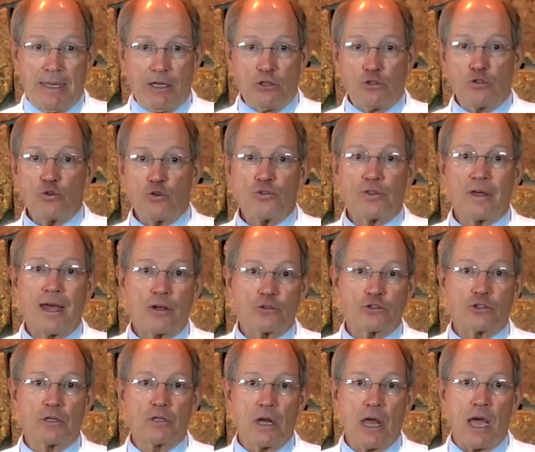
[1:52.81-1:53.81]
In
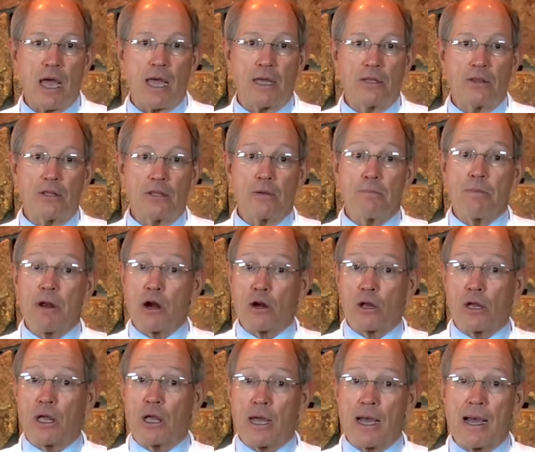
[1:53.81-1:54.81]
2009, the
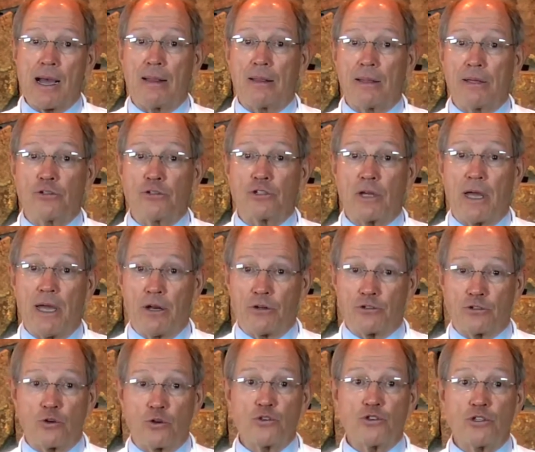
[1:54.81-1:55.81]
American College and
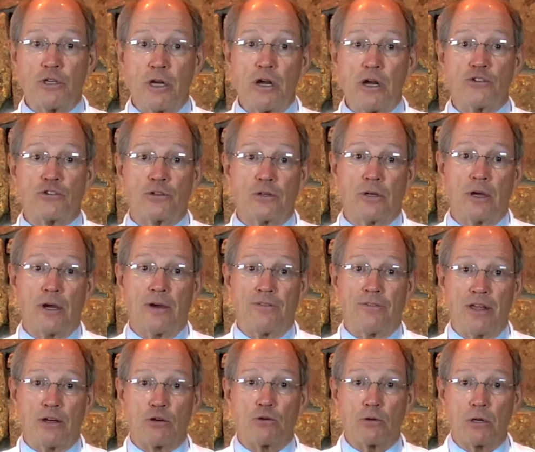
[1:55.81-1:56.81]
Association
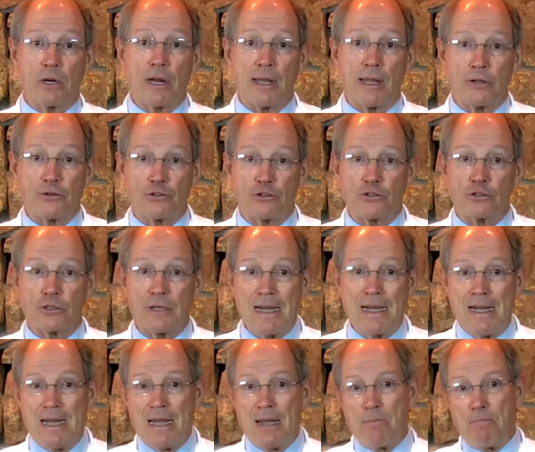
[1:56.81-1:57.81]
of Endocrinologists
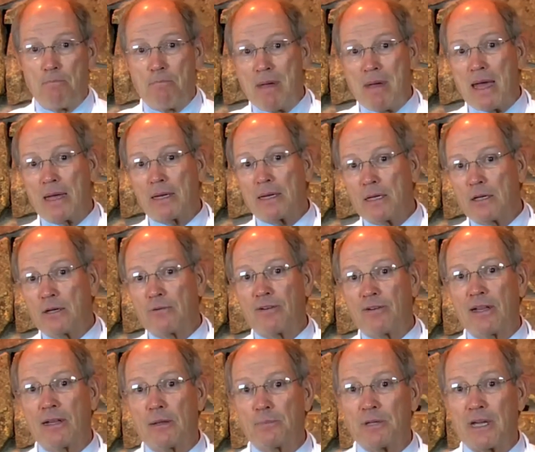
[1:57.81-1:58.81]
met and
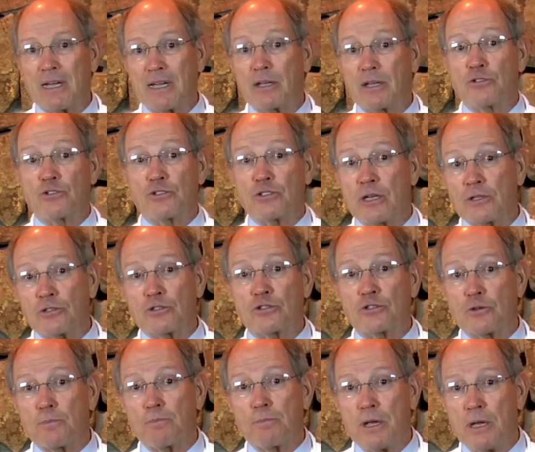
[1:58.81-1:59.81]
developed a
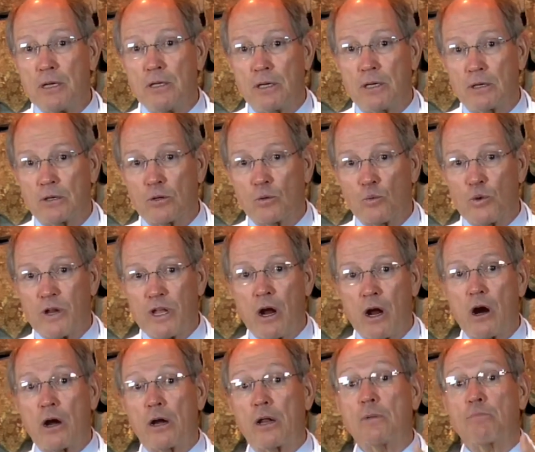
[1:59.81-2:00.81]
consensus opinion
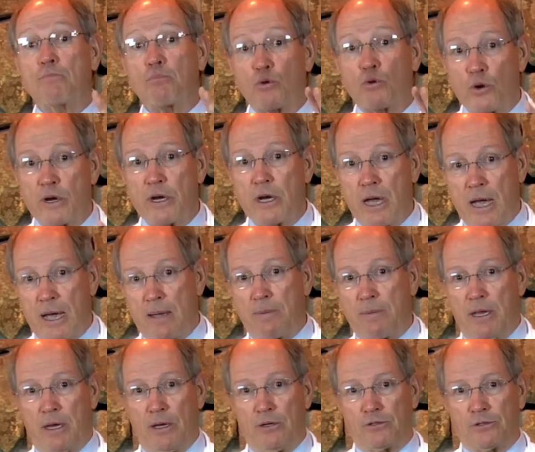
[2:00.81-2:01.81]
regarding
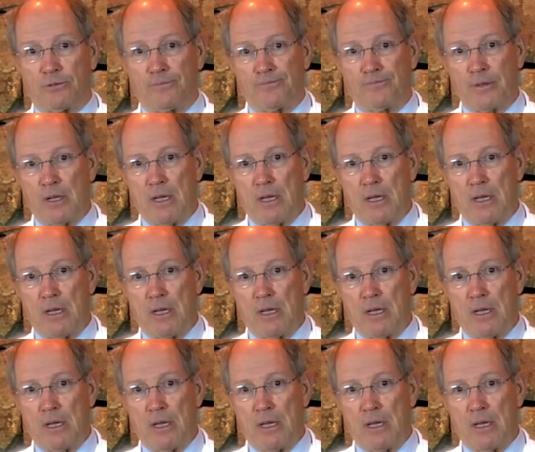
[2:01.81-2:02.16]
prediabetes.